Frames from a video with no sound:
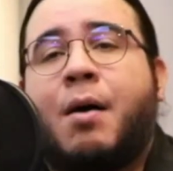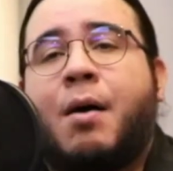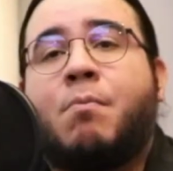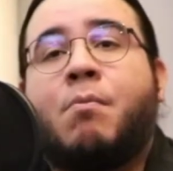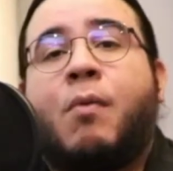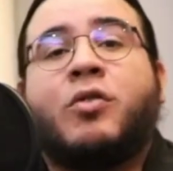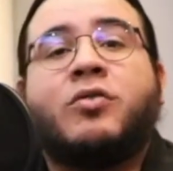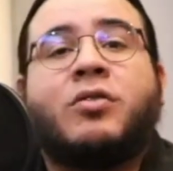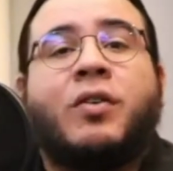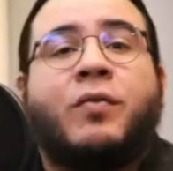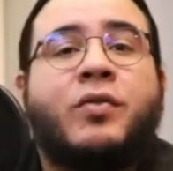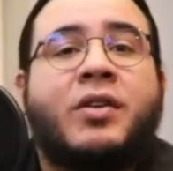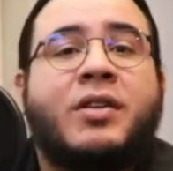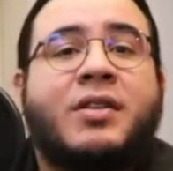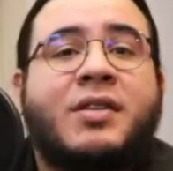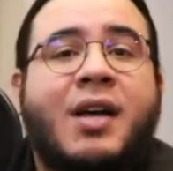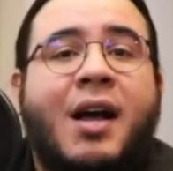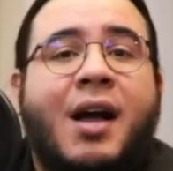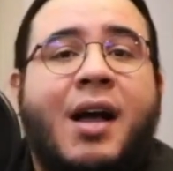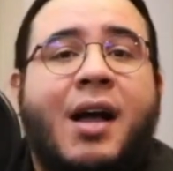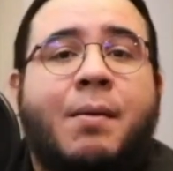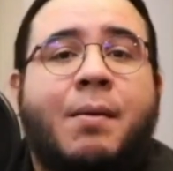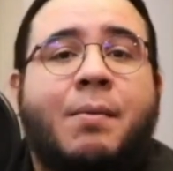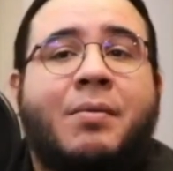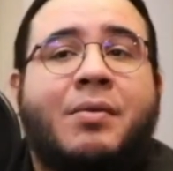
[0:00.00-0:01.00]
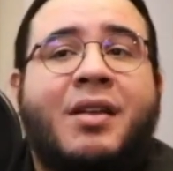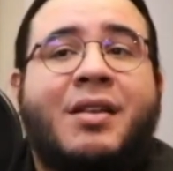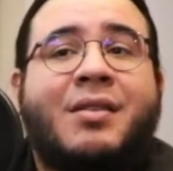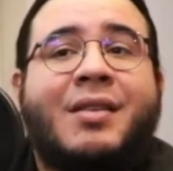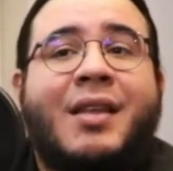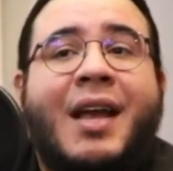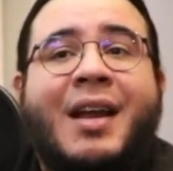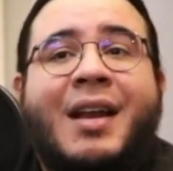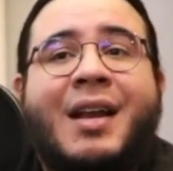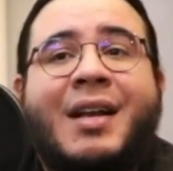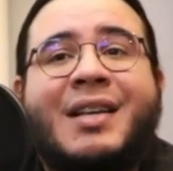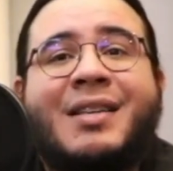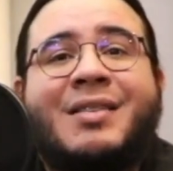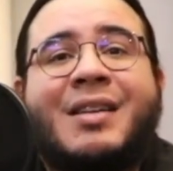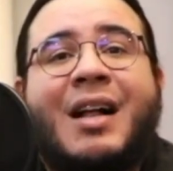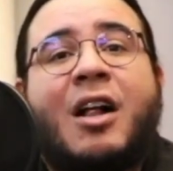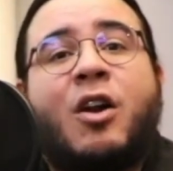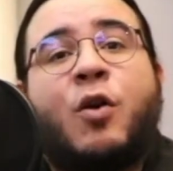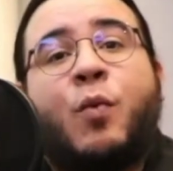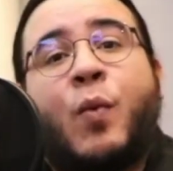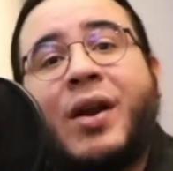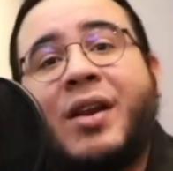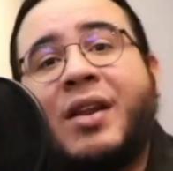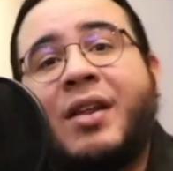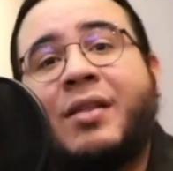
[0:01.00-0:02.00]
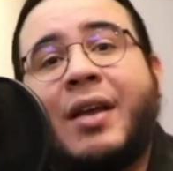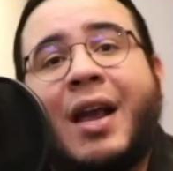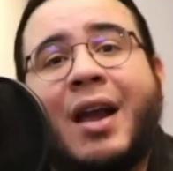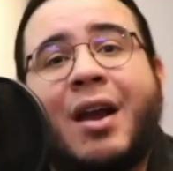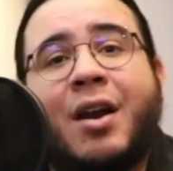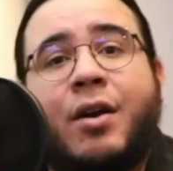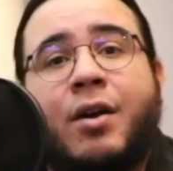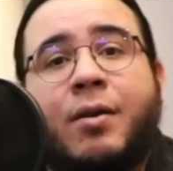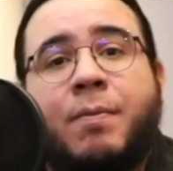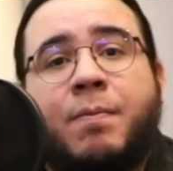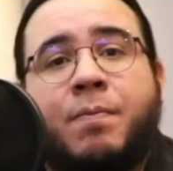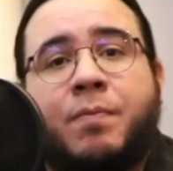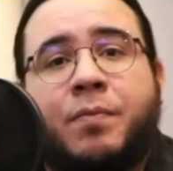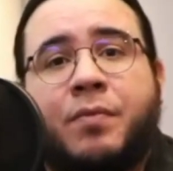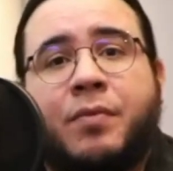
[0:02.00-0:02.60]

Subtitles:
Most of the time, the data is already there